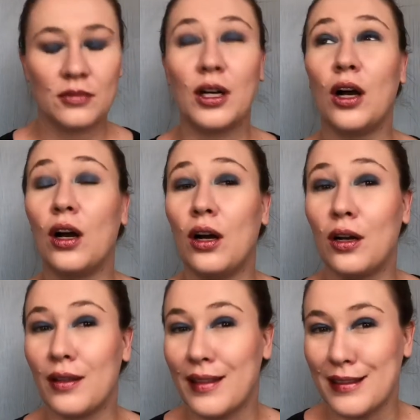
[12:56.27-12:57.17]

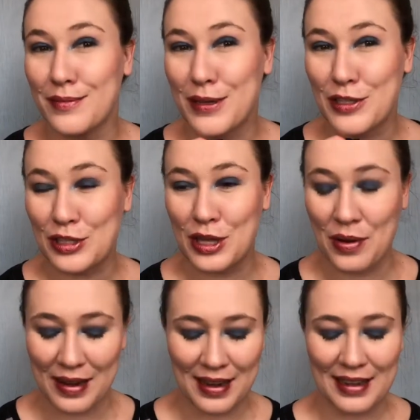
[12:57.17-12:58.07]
Oh, that smells so
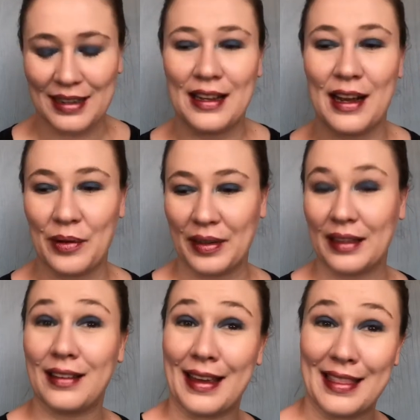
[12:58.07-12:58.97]
good. I really
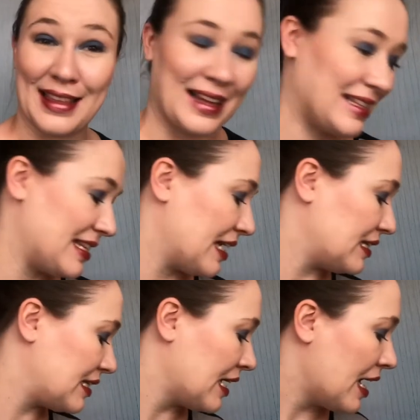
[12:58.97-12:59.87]
like that scent.